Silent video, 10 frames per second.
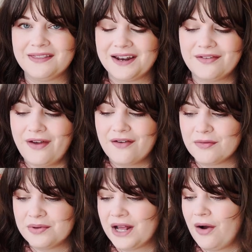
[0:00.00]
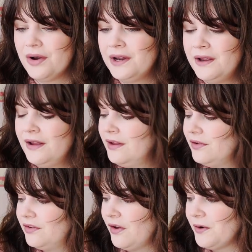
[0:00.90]
that I've ever put out.
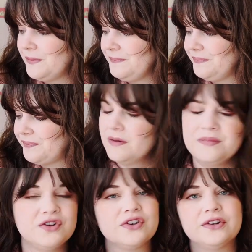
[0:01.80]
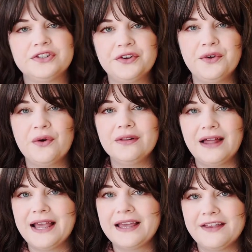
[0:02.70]
So be sure to
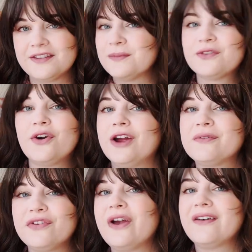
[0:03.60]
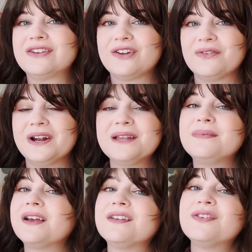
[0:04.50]
like and subscribe if you haven't already
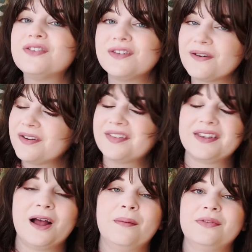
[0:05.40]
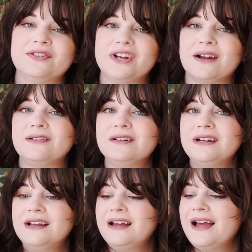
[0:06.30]
because it seriously helps the channel.
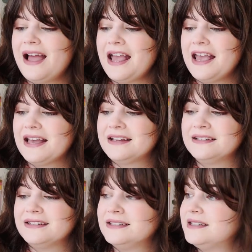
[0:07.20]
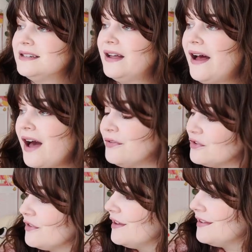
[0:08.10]
And
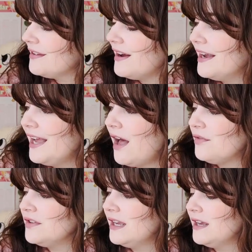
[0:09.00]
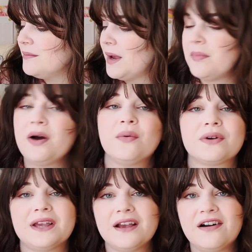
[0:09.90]
after this, I have to get my butt
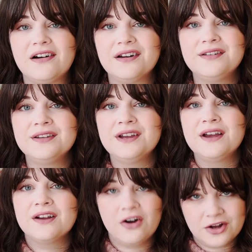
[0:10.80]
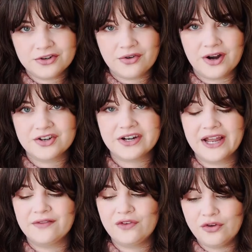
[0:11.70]
working on Con Crunch. I
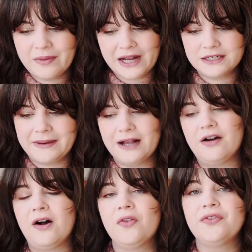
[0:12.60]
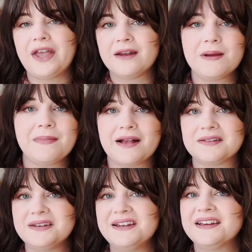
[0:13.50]
have two back-to-back -back cons, Anime
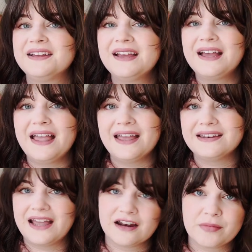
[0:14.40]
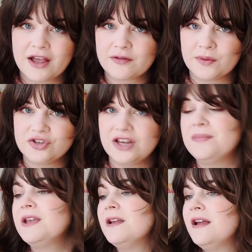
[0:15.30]
Pasadena and Anime Expo
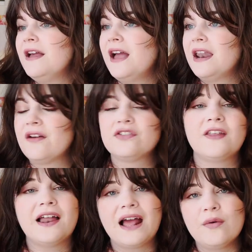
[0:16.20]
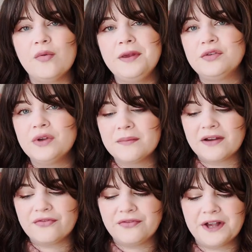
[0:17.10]
Chibi. And after that, I will be doing
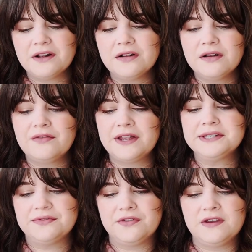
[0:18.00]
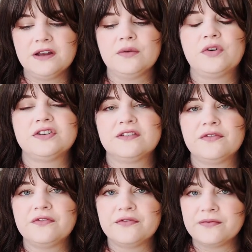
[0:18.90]
my final event for the year, which is
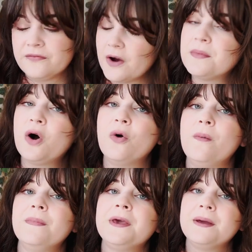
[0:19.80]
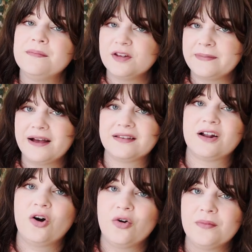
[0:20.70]
from home, BizBaz at
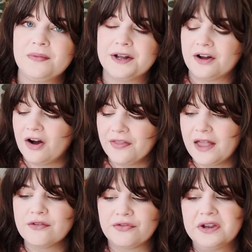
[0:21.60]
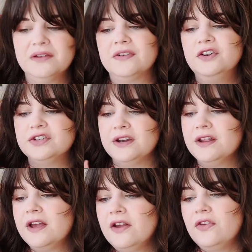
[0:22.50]
Home, an online free convention.
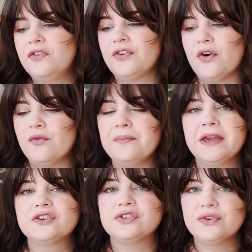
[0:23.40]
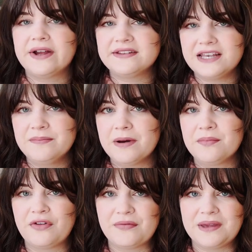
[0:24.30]
So make sure you guys keep up
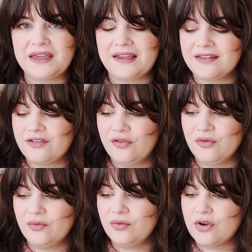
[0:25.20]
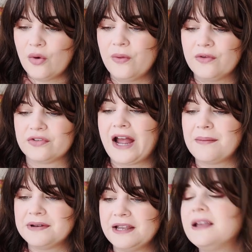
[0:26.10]
with me to know when those are
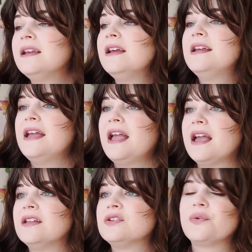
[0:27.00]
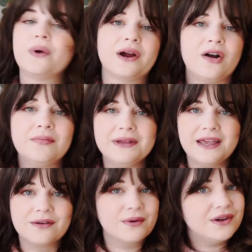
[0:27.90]
happening and where I'll
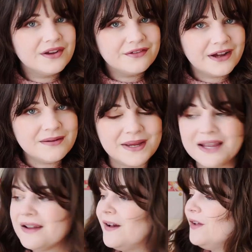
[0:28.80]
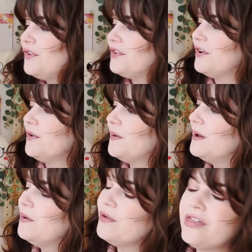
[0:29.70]
be and where you can find me. So,
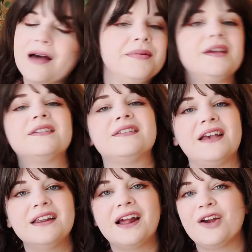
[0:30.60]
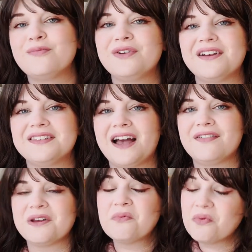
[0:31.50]
with that being said, I hope you guys
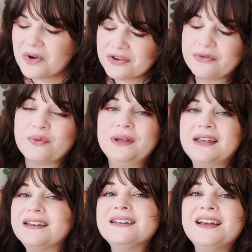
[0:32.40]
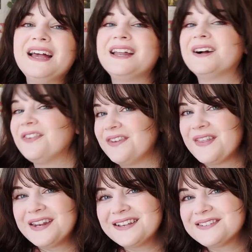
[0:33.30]
have a wonderful weekend and I'll see you
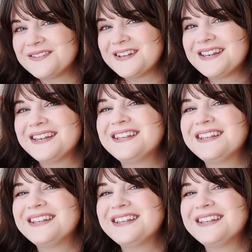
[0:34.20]
in the next one.